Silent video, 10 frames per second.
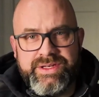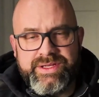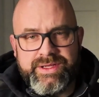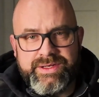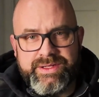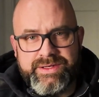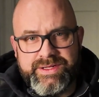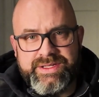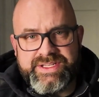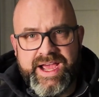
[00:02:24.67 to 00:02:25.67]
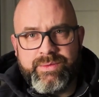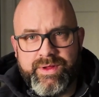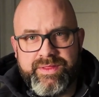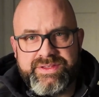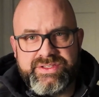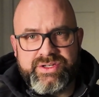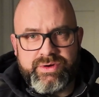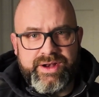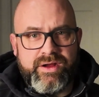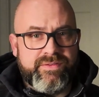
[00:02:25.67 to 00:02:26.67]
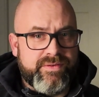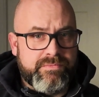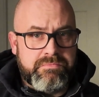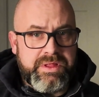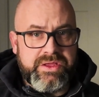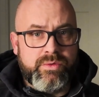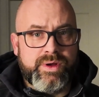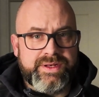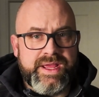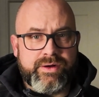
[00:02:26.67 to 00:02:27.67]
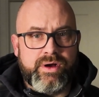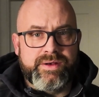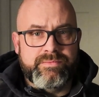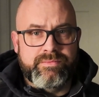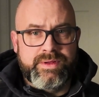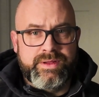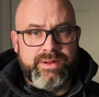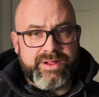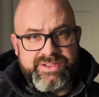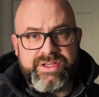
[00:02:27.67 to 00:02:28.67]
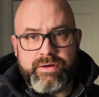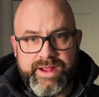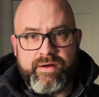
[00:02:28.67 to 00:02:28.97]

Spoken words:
need to decide whether this is a trade-off that you want to take on. Consider it